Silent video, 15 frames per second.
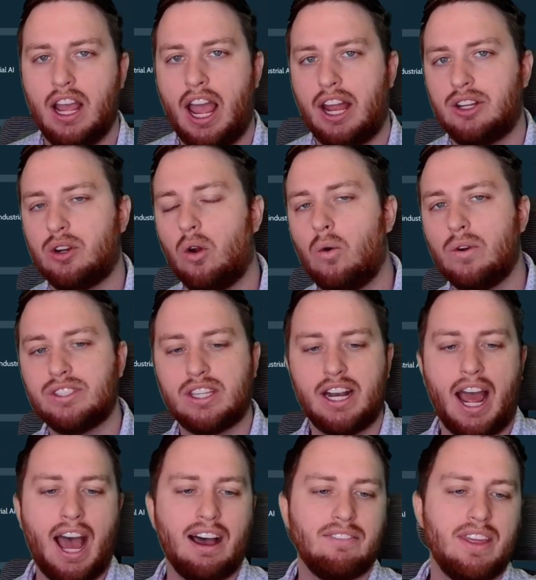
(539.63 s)
And you're always going to
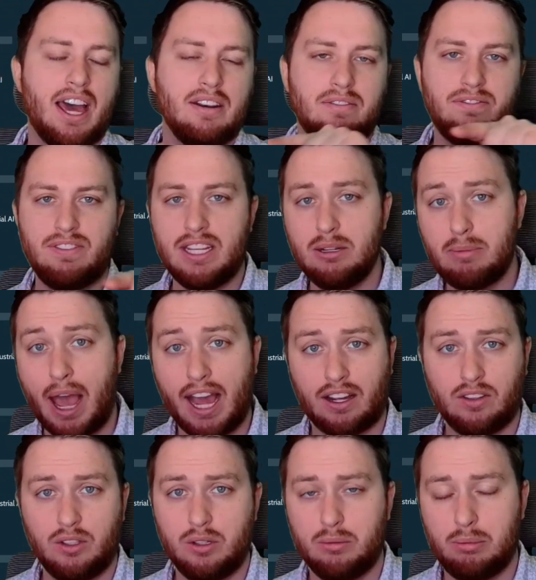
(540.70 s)
have that feedback
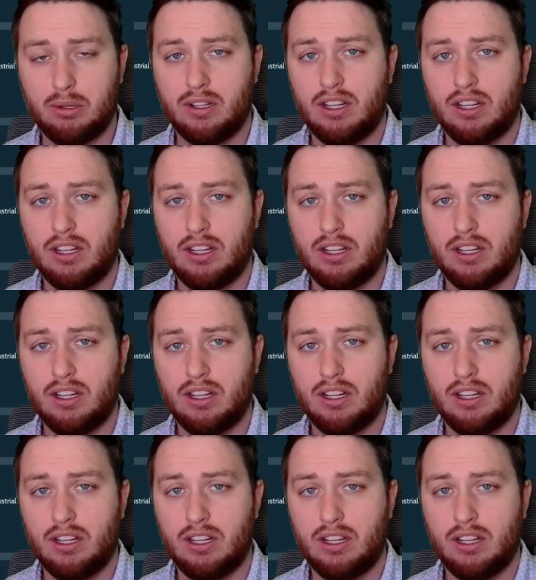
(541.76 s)
loop